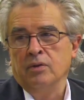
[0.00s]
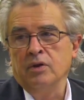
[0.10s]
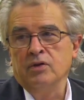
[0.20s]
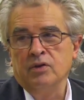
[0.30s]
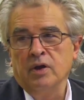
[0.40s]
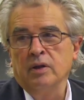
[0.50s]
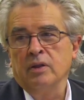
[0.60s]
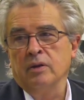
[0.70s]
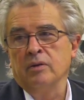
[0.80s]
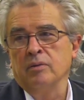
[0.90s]
they say
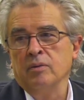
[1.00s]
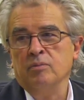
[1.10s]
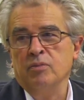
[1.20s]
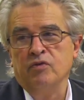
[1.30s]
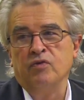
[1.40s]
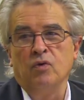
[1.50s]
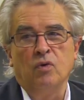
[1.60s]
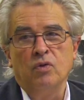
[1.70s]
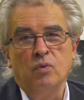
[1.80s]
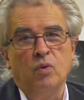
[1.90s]
that
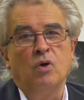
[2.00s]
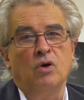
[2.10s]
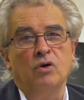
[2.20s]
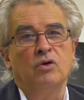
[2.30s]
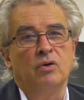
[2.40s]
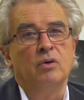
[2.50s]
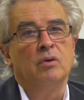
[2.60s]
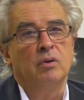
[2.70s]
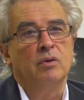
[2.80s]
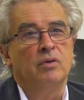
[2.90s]
before the word,
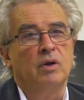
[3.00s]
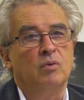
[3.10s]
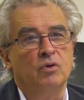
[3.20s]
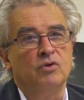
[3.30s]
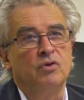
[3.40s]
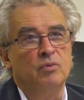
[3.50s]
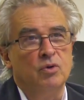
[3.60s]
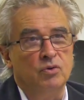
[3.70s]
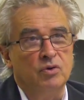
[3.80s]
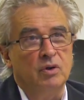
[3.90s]
there was the
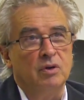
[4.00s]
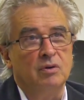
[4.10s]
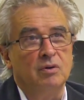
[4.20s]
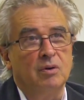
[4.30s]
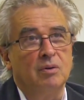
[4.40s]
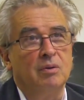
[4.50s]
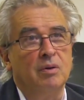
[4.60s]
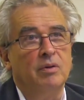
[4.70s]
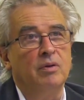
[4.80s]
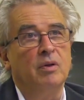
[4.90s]
music, so
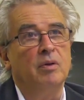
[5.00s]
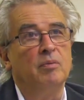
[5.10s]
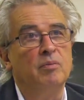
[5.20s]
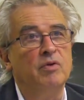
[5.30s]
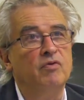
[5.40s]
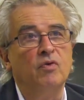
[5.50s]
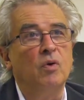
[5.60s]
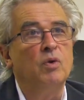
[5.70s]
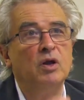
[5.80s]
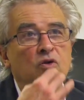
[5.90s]

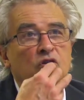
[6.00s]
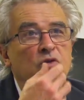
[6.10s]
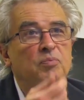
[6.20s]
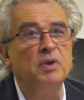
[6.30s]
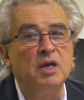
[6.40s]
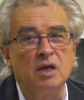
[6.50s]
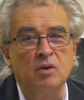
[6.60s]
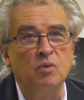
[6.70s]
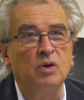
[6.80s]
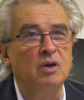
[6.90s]
before we could
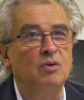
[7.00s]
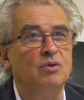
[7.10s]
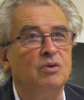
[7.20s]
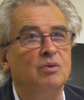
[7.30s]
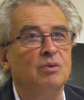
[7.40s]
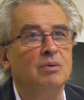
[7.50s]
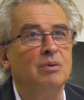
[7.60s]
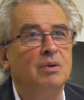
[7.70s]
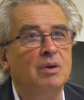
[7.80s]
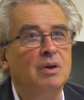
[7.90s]
speak, we
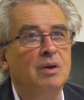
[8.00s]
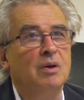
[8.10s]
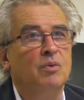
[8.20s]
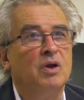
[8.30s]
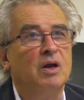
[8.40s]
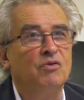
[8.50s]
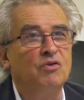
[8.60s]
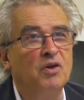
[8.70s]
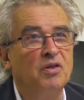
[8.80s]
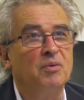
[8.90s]
had
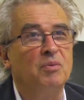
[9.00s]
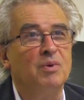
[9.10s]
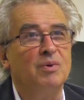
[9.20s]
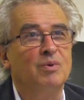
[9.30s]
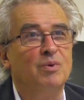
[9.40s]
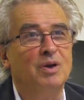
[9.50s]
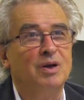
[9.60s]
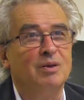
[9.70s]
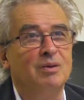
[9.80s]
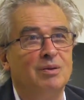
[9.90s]
rhythm, we
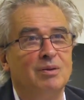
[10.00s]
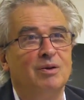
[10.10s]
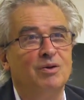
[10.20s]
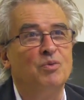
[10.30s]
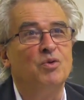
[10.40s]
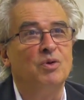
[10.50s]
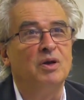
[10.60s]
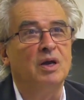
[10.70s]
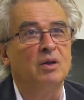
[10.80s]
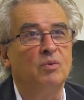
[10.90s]
could
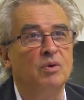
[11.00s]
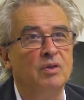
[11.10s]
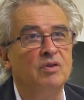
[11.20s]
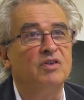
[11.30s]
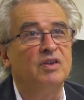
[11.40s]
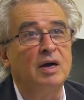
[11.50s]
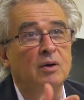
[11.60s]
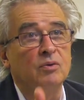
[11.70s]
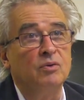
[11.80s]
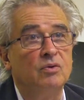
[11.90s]
communicate with
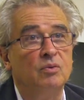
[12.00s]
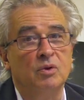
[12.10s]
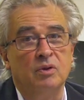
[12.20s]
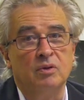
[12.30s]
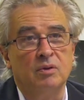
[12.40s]
sounds, with